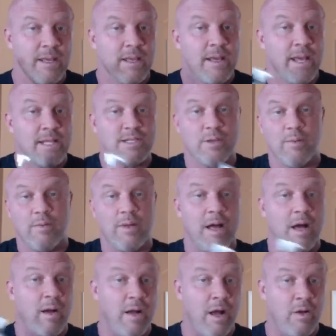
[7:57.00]
And so
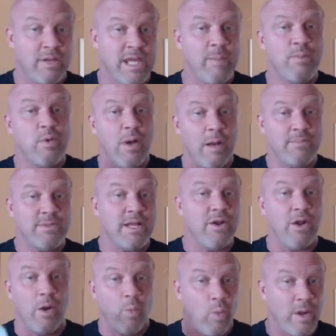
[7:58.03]
I'll keep you
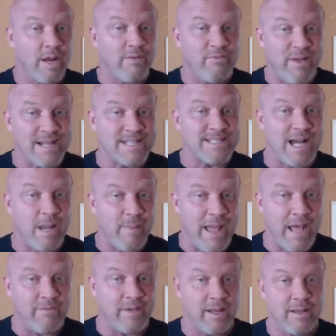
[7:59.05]
updated on what effects I'm
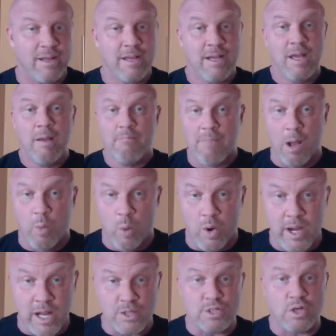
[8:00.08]
having. My
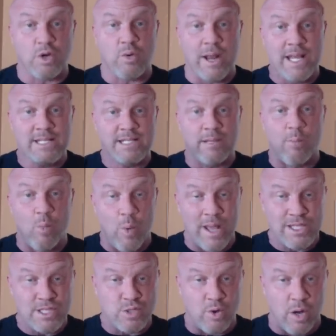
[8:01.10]
workouts are crazy. I'm
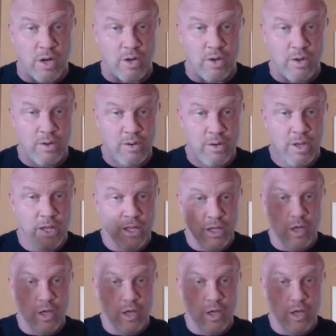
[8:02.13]
way stronger.